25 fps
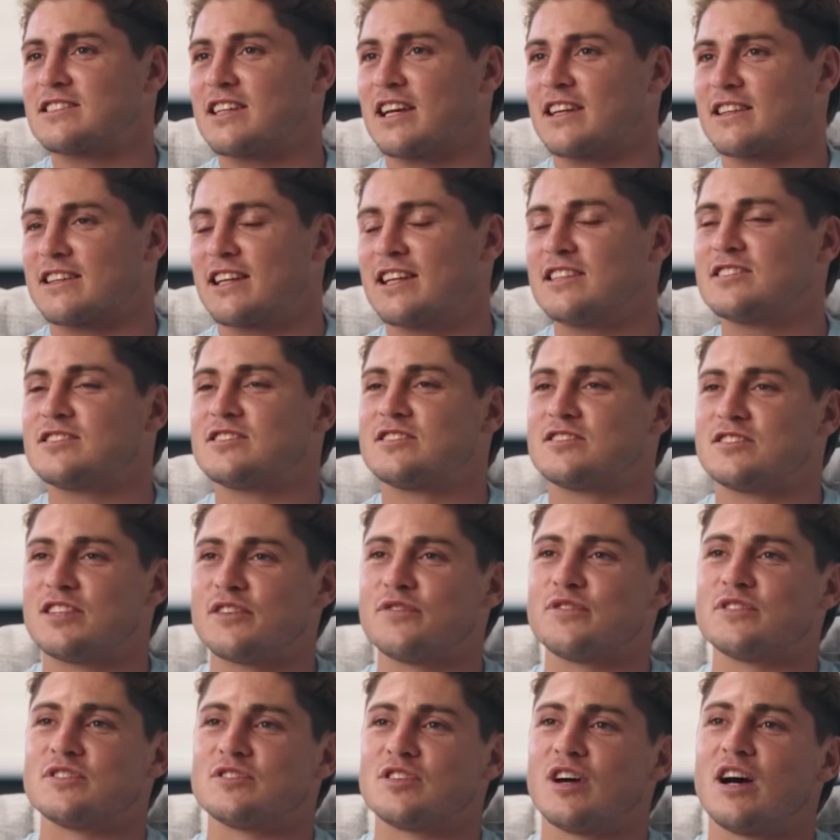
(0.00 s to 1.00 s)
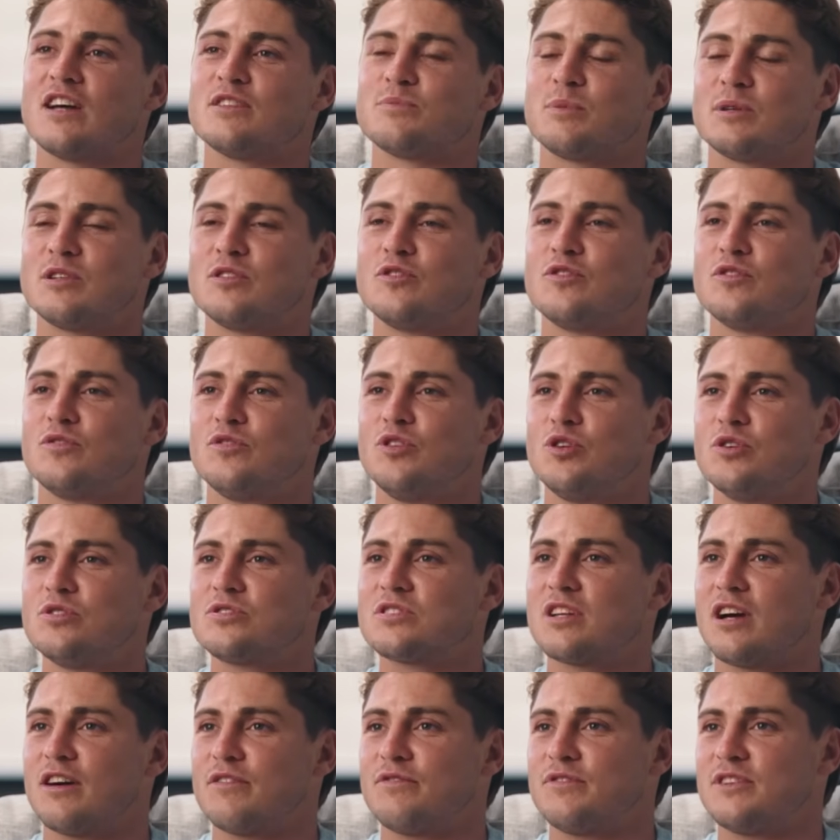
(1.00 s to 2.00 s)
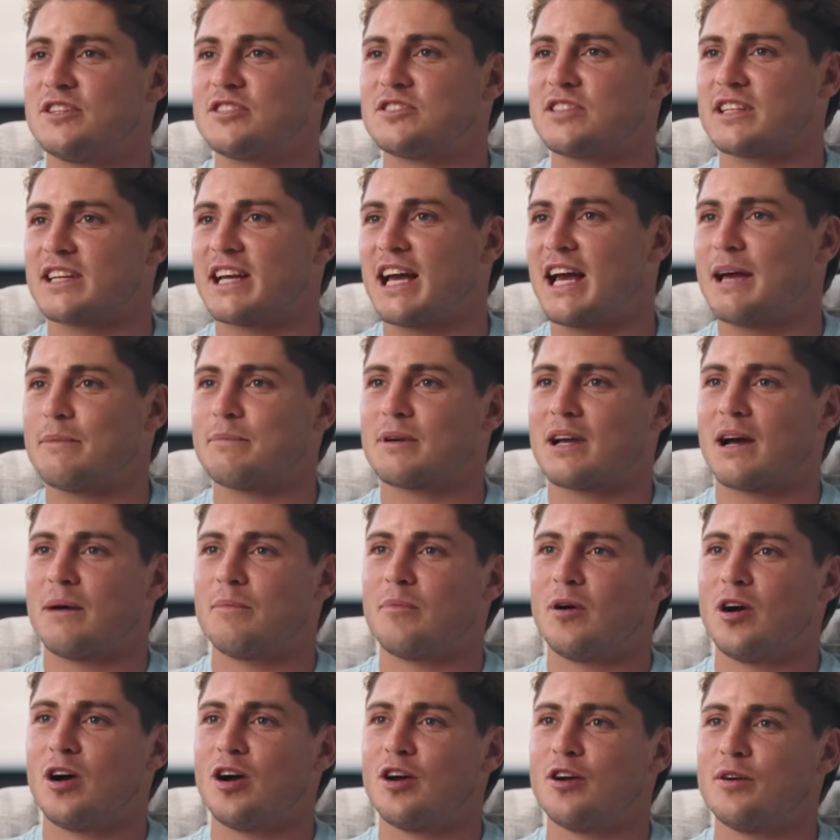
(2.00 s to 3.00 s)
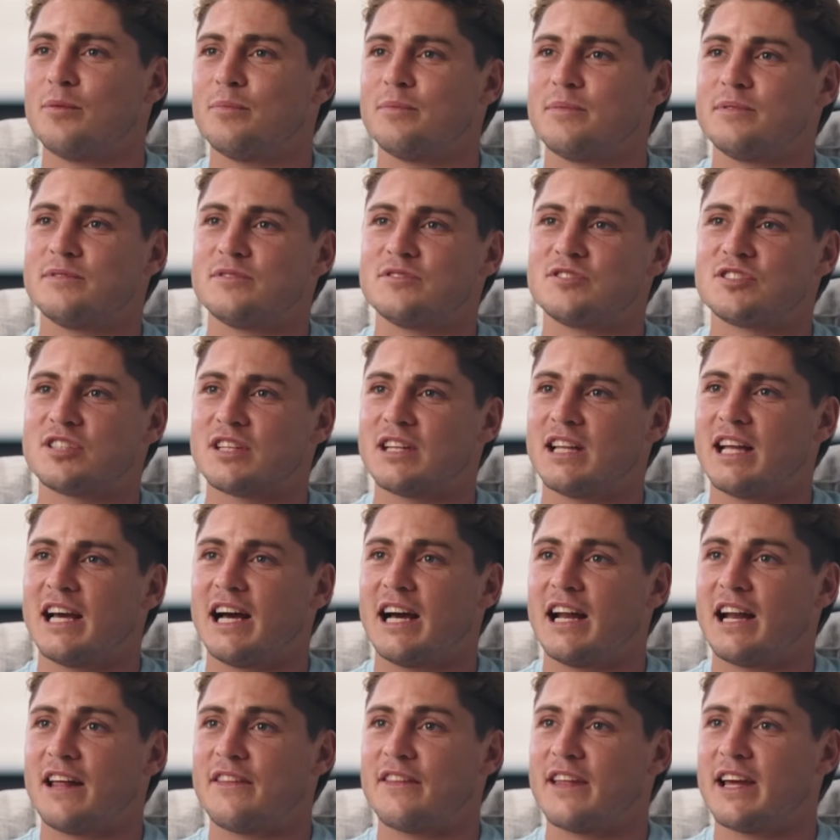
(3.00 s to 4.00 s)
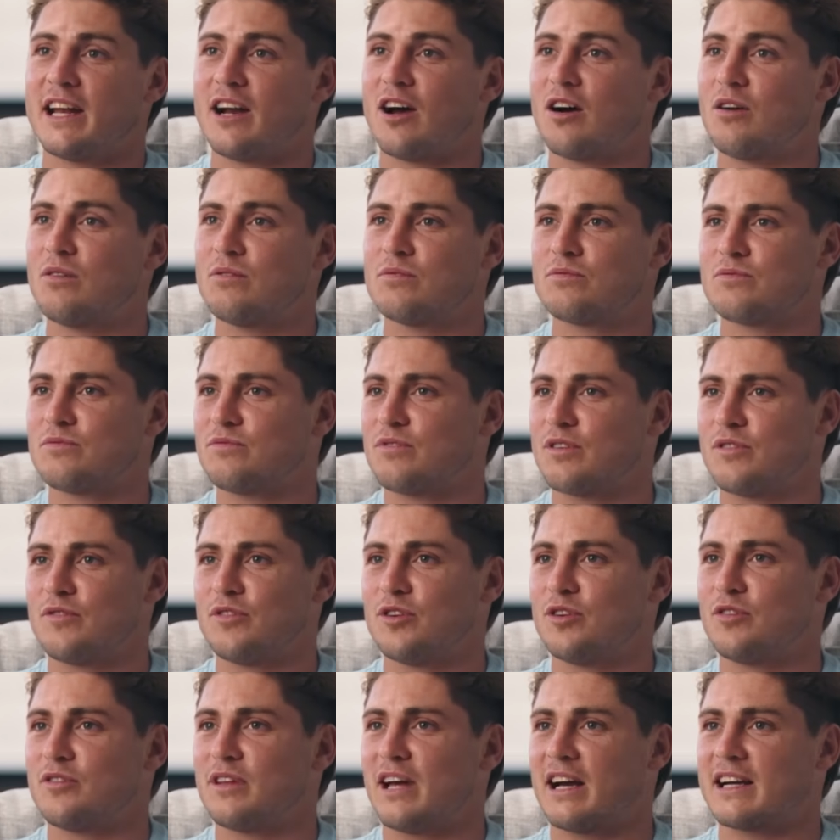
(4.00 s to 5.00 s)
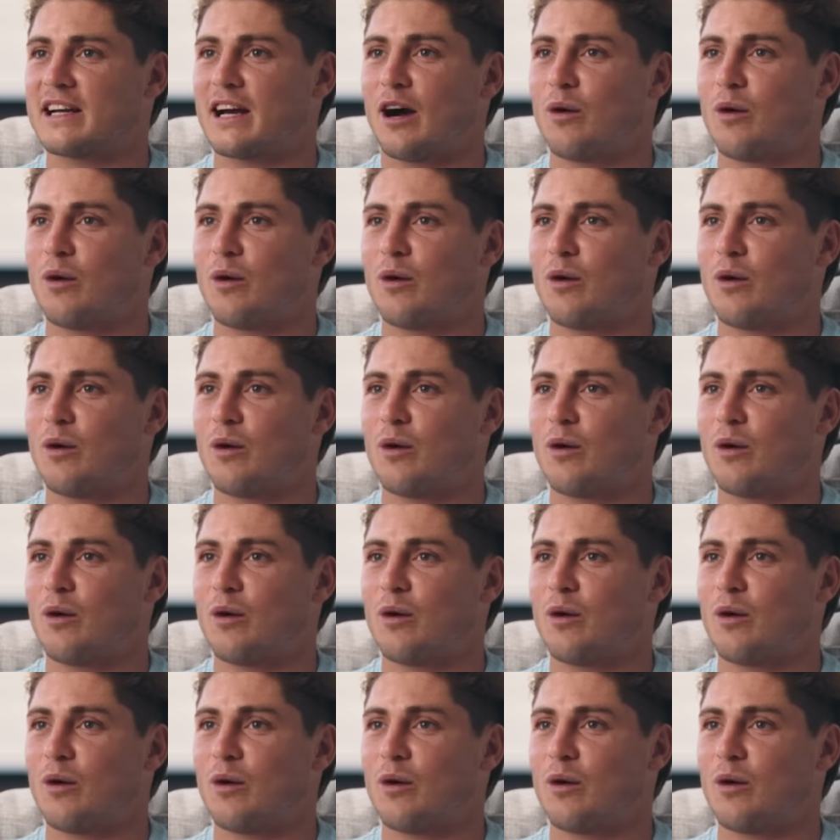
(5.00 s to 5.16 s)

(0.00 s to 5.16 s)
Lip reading: Like there's different times, but usually I'll finish the game, come home and chill out, and then I'll review that.